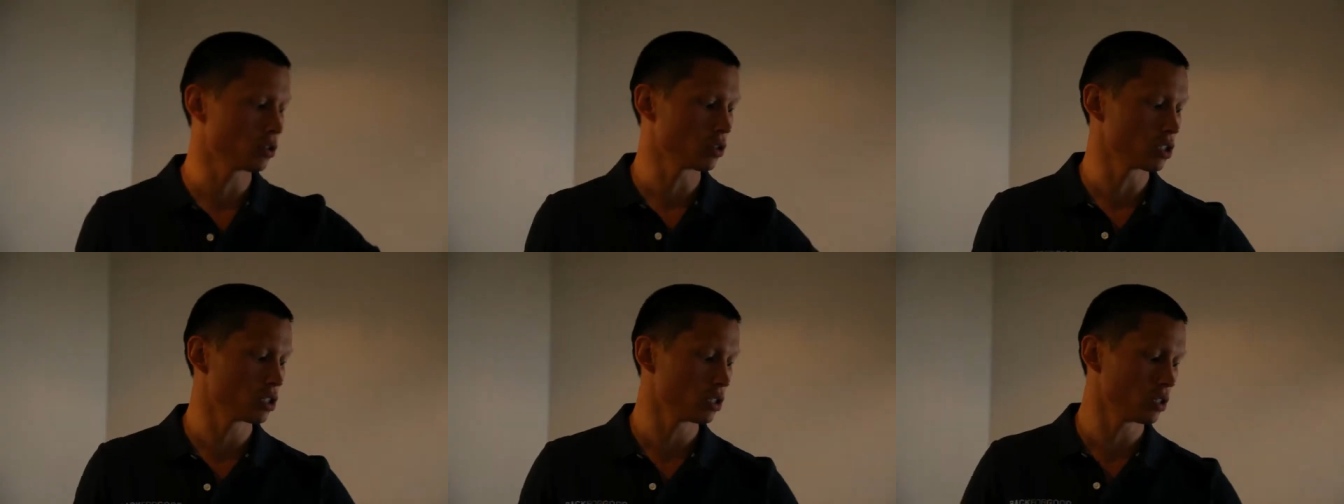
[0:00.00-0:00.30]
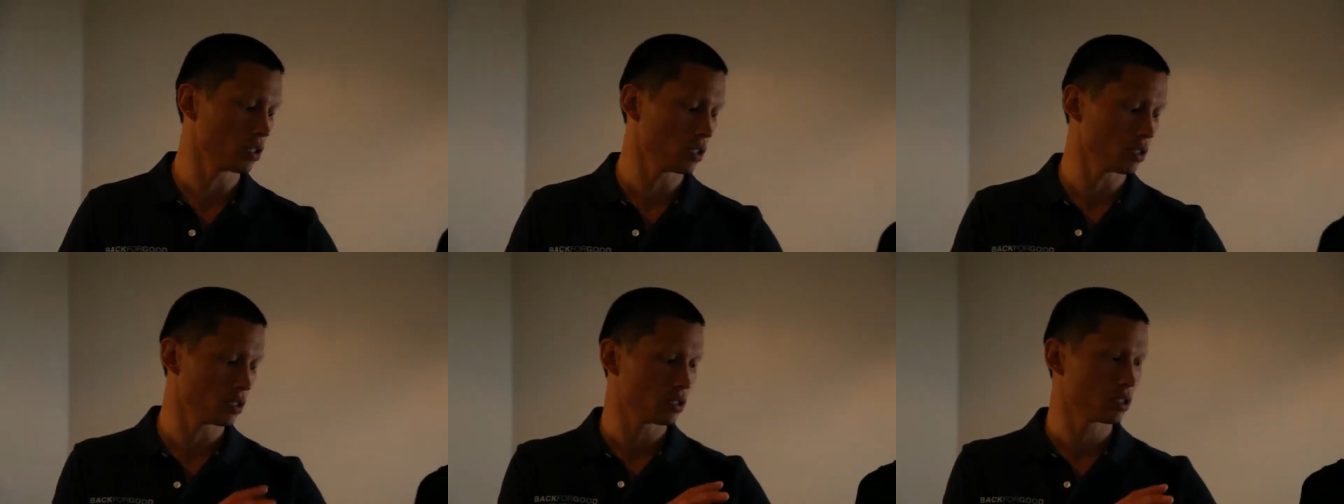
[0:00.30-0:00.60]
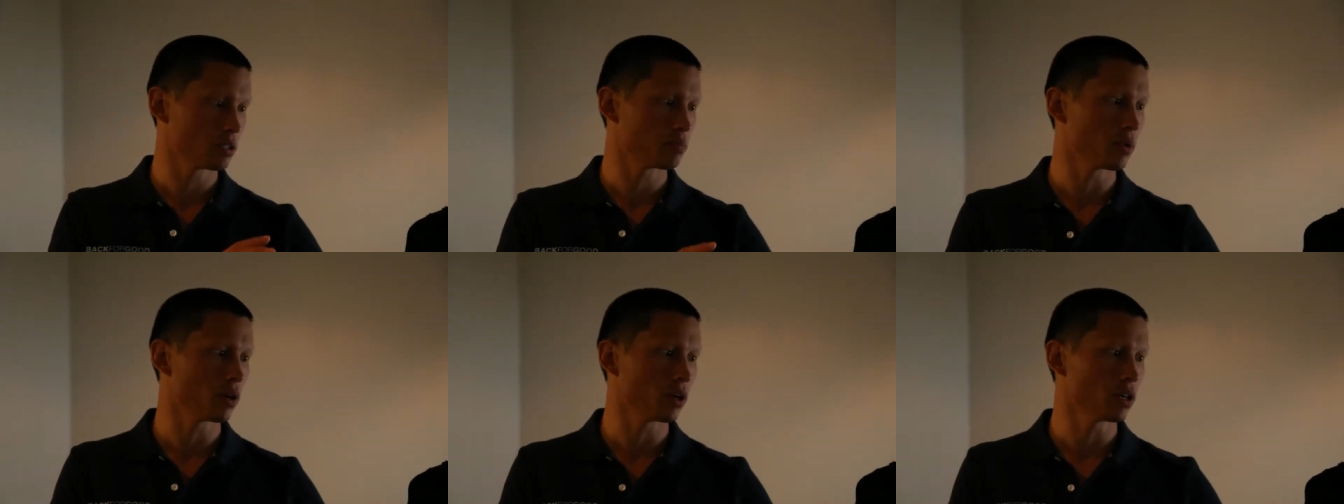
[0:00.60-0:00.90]
unlock
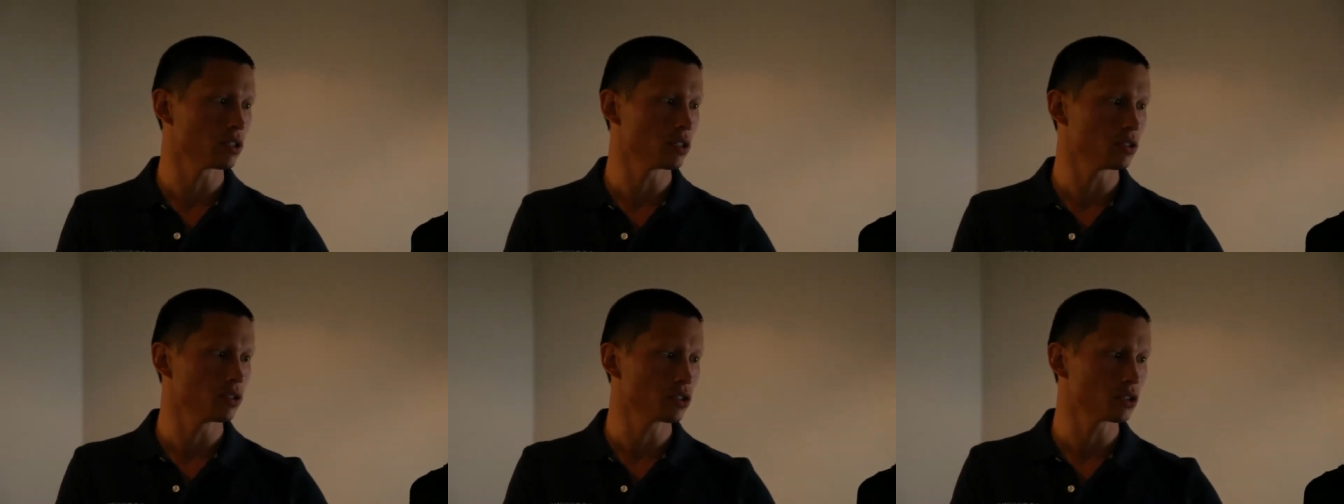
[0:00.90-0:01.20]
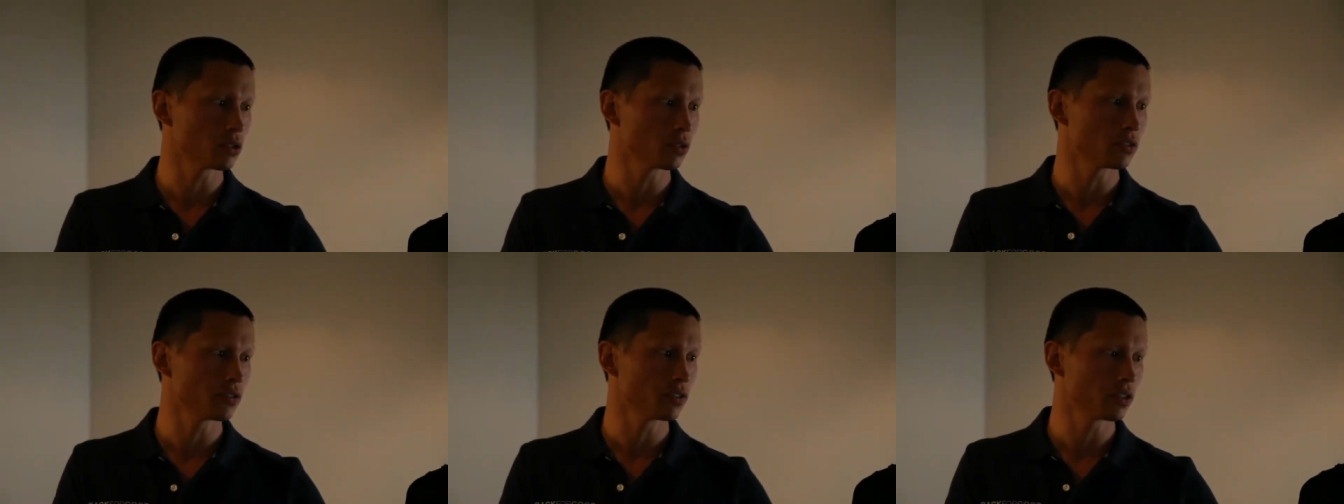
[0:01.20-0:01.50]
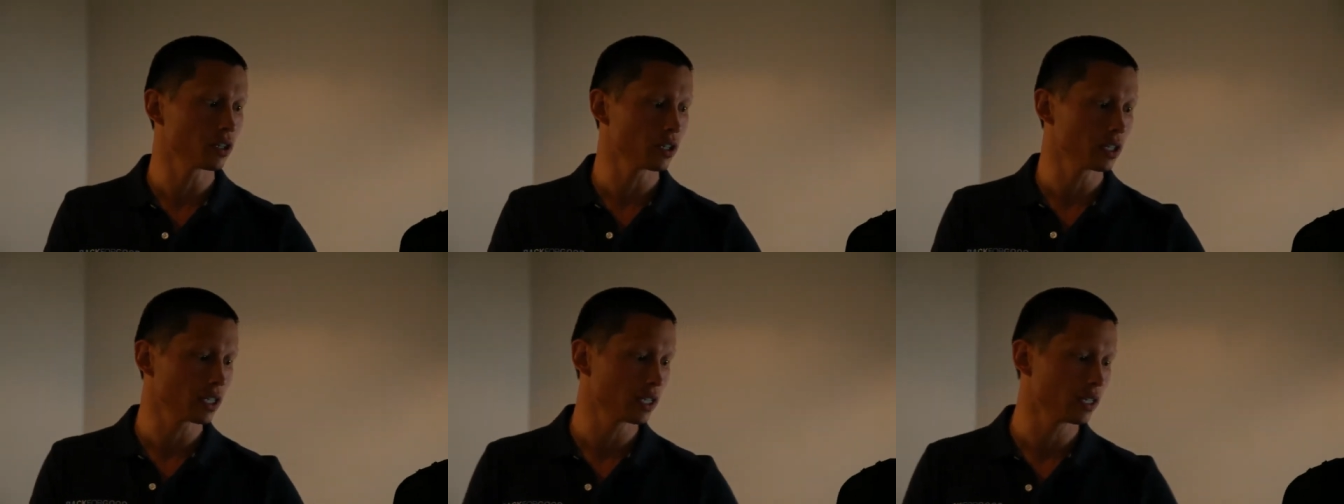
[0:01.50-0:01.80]
that innate
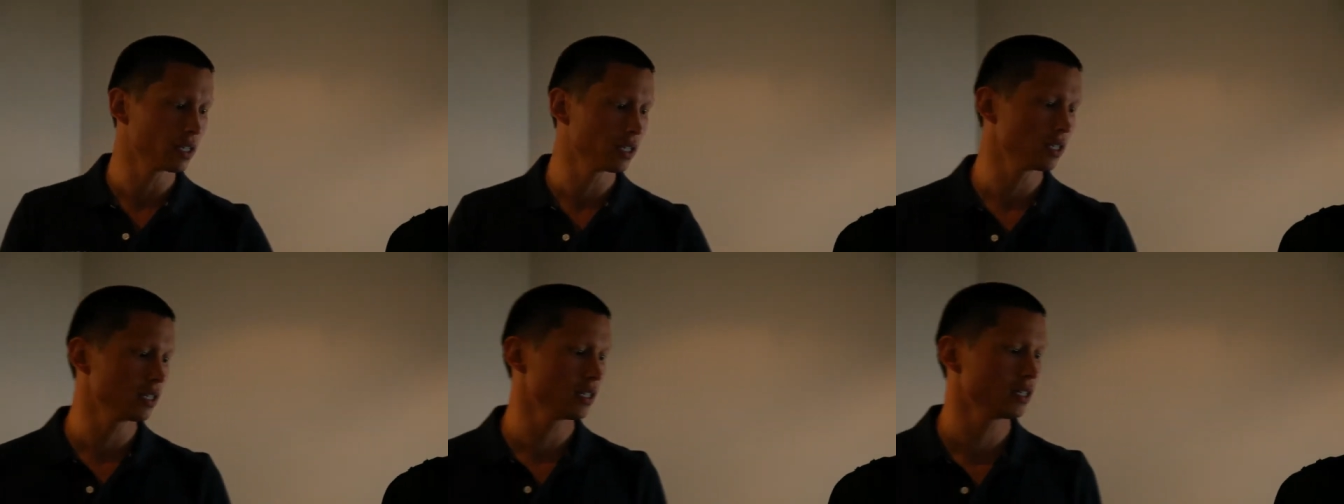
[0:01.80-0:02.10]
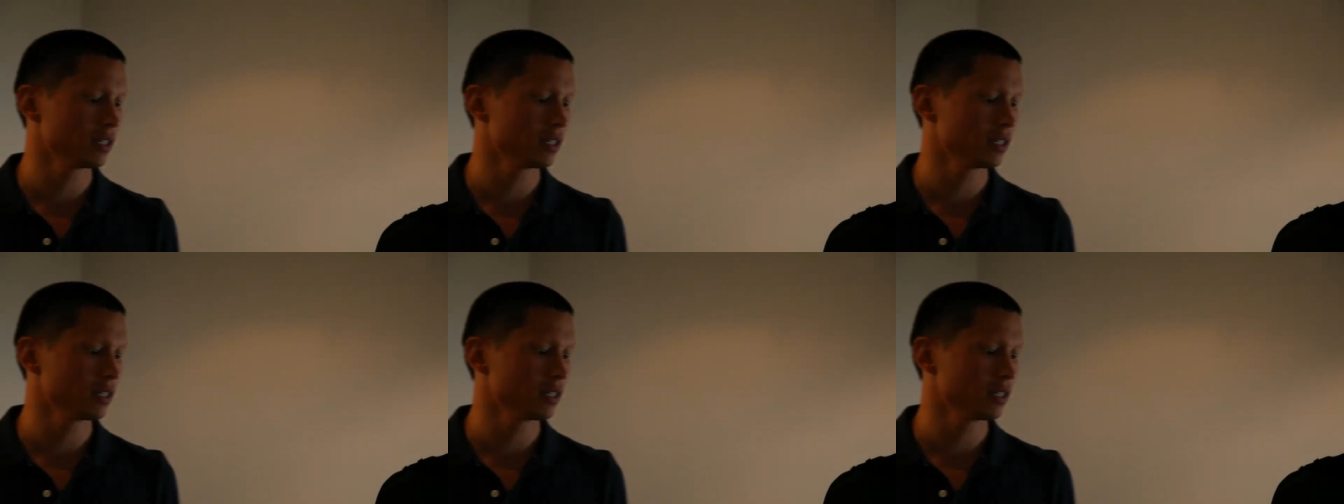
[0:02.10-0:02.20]
ability to look after